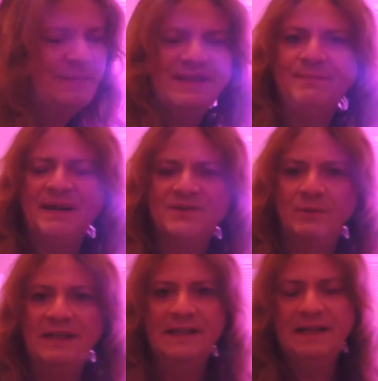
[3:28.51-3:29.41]
it, space
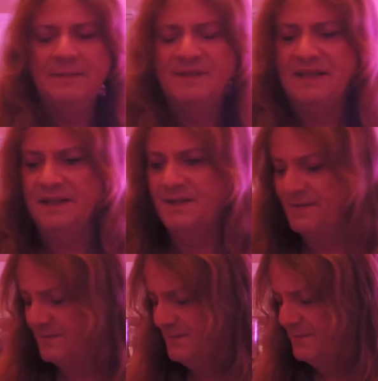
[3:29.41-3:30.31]
really isn't empty,
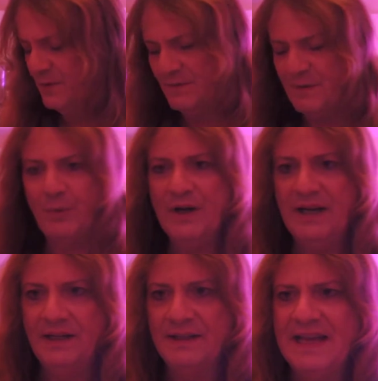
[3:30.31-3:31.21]
it's full of debris
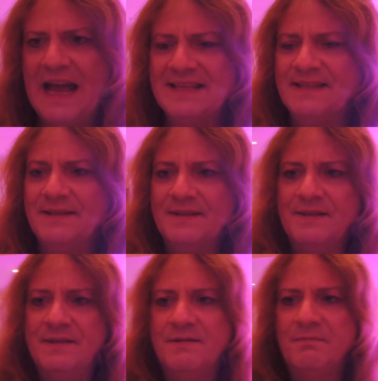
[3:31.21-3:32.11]
and gases.
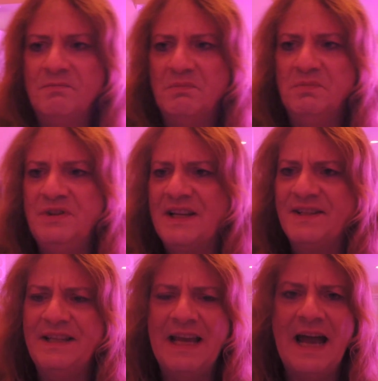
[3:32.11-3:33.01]
It's
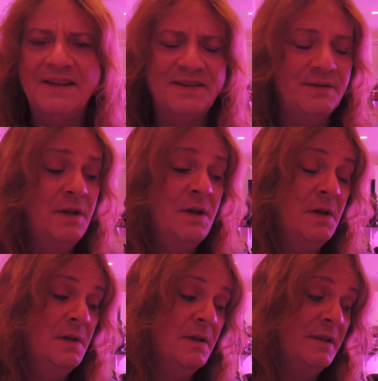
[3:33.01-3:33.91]
dust and gas, and
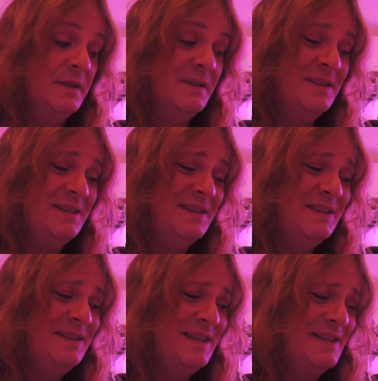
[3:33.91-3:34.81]

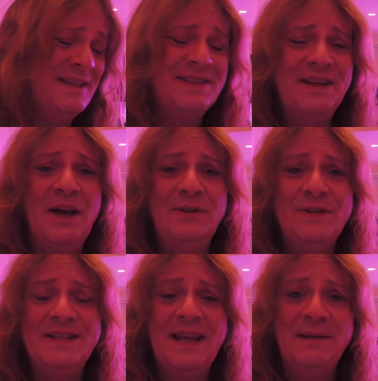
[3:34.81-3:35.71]
dust is an
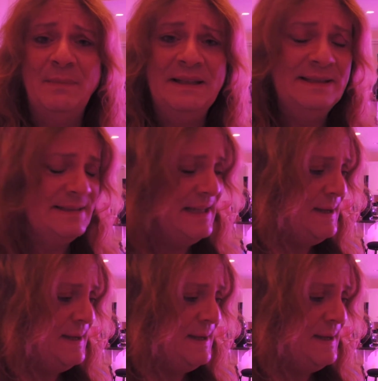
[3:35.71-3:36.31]
understatement.